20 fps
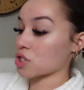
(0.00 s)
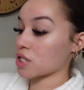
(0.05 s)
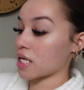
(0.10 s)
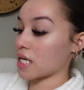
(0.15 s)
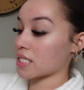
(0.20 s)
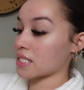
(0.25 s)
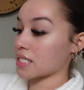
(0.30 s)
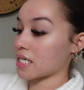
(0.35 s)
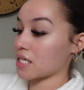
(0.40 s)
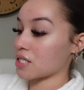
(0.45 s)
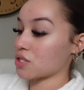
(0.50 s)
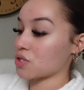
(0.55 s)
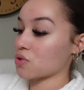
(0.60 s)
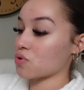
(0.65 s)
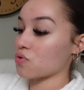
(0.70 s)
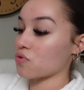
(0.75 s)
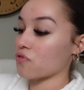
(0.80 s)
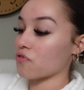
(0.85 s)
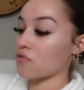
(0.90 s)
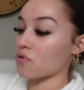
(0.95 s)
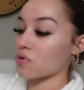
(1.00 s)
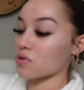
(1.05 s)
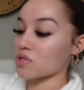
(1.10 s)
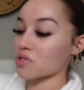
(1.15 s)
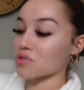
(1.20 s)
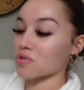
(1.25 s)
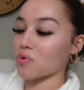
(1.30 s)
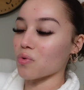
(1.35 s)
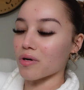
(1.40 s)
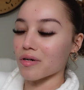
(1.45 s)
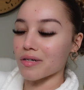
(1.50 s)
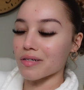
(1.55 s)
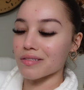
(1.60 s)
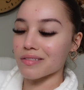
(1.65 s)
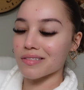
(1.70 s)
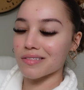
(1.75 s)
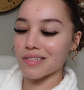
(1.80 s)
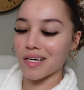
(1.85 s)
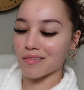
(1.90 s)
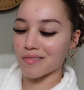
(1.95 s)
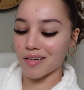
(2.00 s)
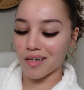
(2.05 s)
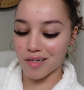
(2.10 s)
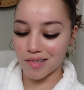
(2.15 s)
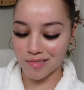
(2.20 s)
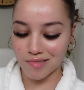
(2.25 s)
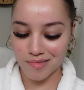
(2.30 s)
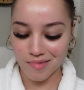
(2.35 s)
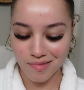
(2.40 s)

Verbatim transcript: should I say two full squirts? I don't know.